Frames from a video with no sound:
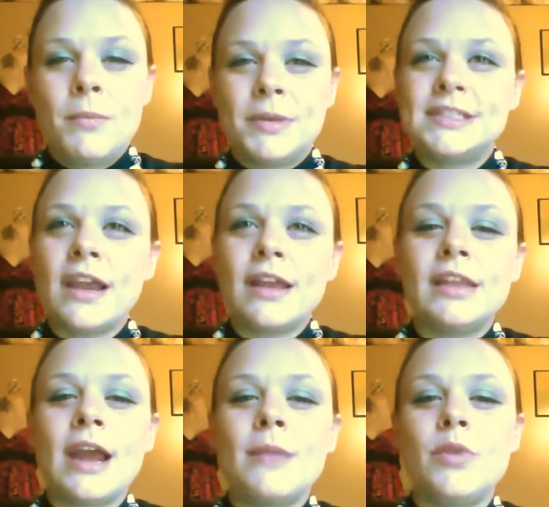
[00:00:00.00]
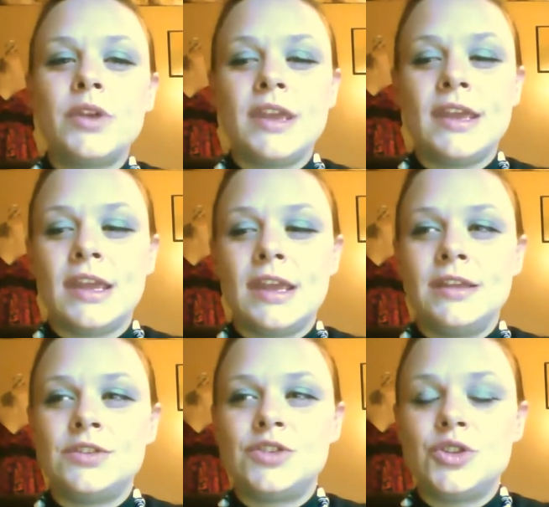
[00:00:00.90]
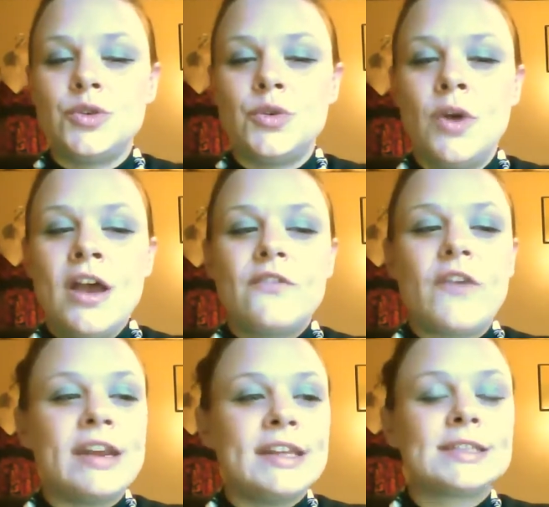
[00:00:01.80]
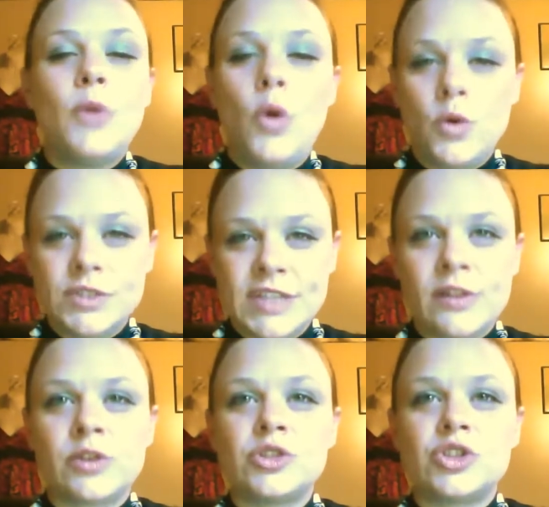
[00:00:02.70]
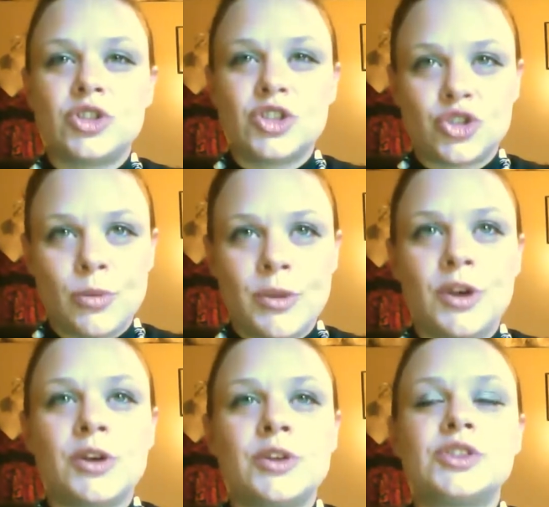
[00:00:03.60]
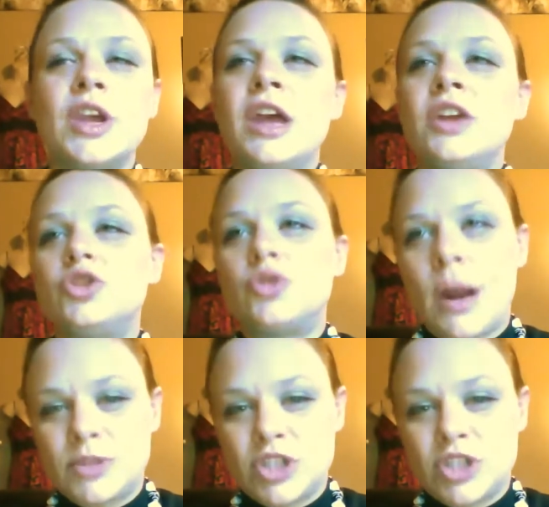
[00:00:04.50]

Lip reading: But secondly, I'm looking into finding some wholesalers, distributors, drop